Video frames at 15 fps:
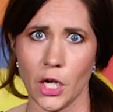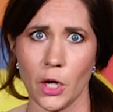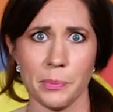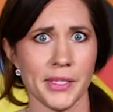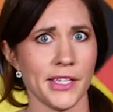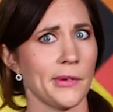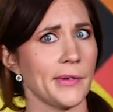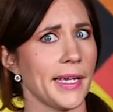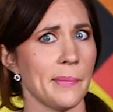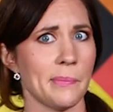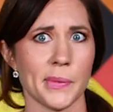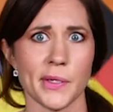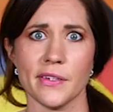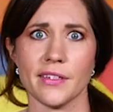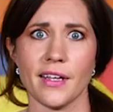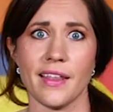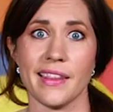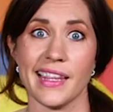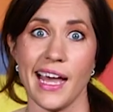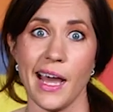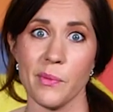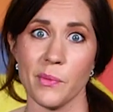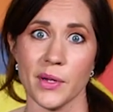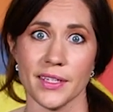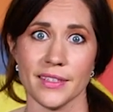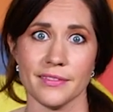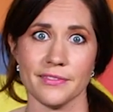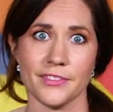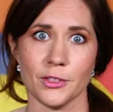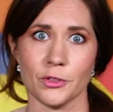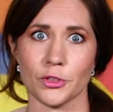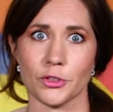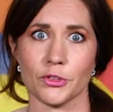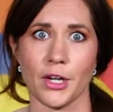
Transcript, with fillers: Hope you don't get burned on that one, future